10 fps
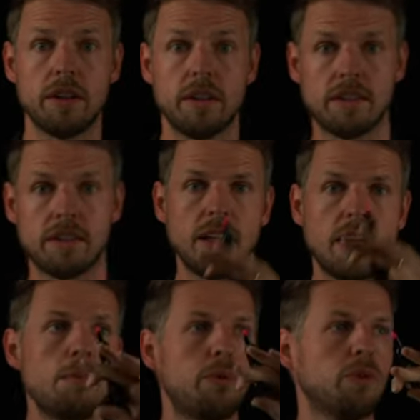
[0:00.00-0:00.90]
this
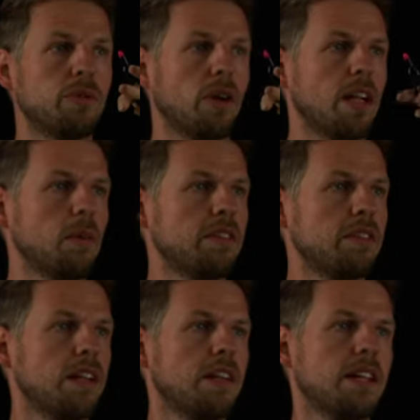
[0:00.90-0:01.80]
improved Euler, we
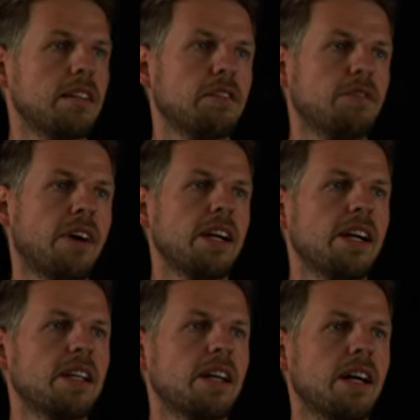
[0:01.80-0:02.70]
said let's
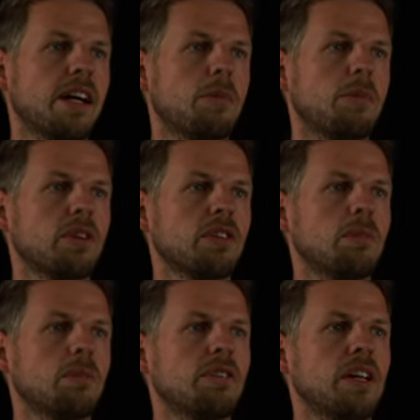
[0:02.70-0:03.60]
find an
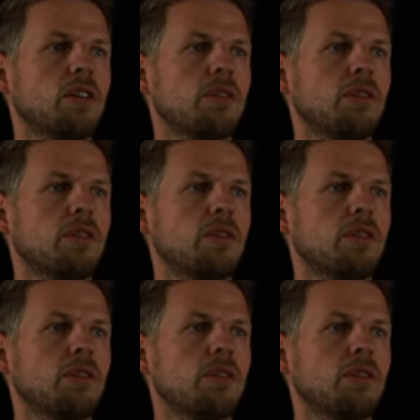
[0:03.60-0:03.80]
approximate value